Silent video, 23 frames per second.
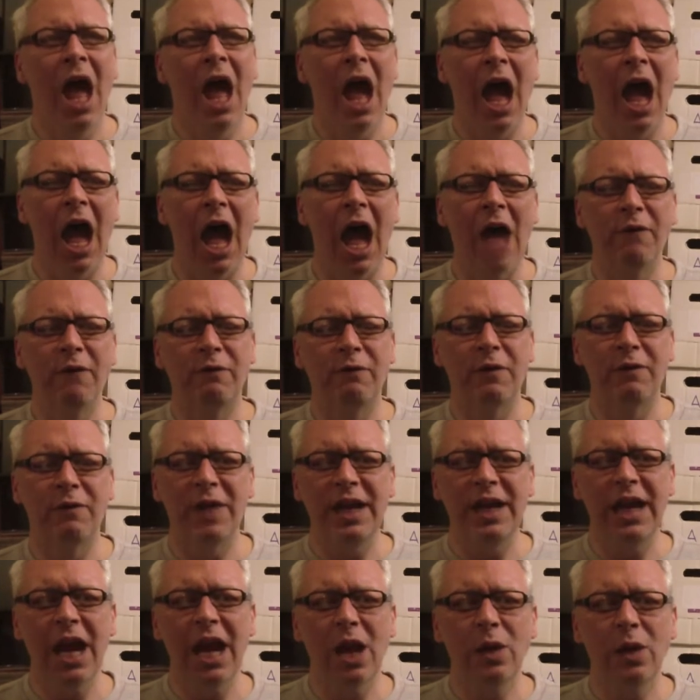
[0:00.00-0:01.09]
For
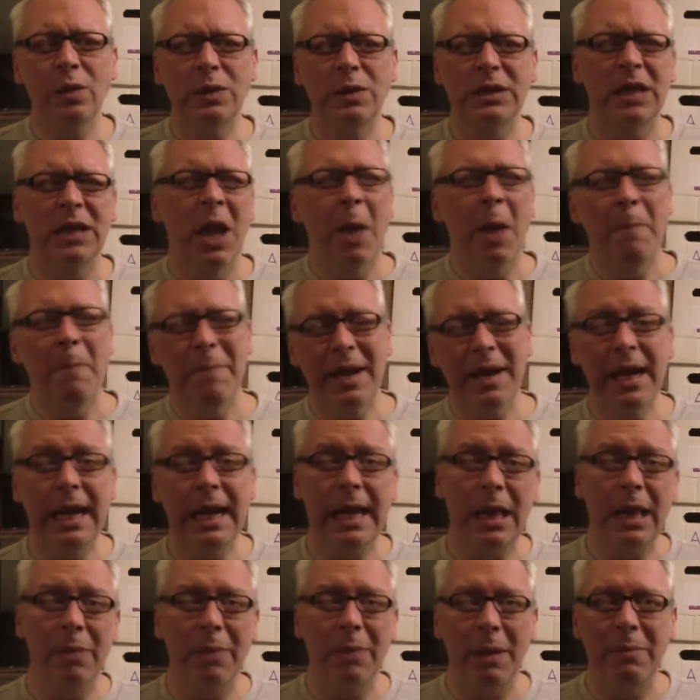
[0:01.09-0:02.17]
videos, been a
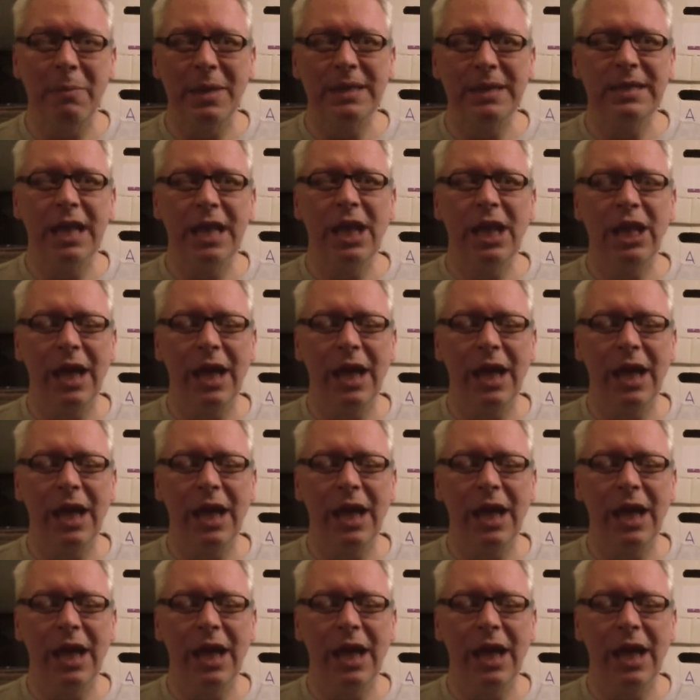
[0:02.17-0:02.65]
little bit busier.